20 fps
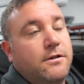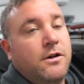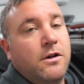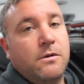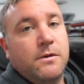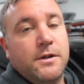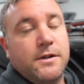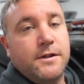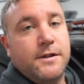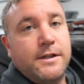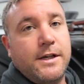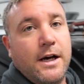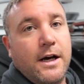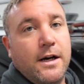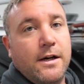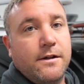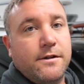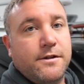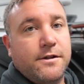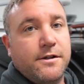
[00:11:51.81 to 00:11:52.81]
no wheels and
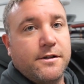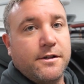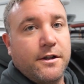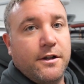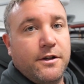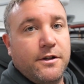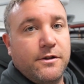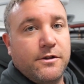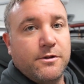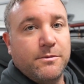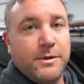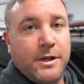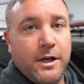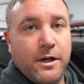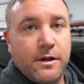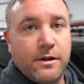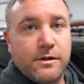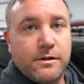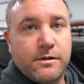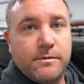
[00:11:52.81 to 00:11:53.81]
tires, just going to do some
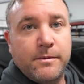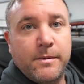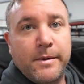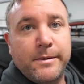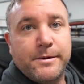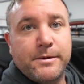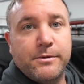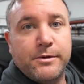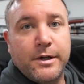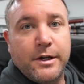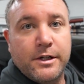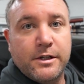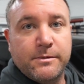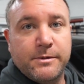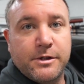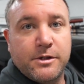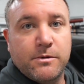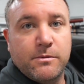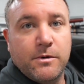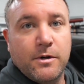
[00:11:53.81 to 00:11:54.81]
gears and maybe some
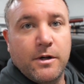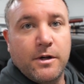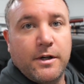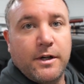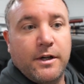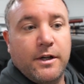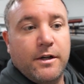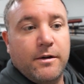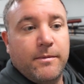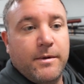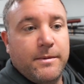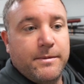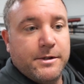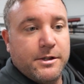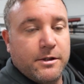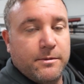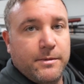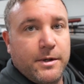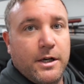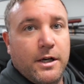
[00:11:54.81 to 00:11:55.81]
transmission work, and then maybe
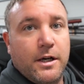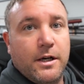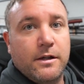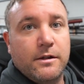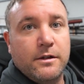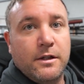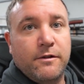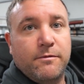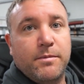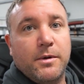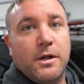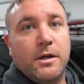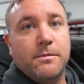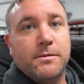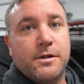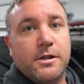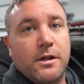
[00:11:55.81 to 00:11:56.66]
some lift pumps.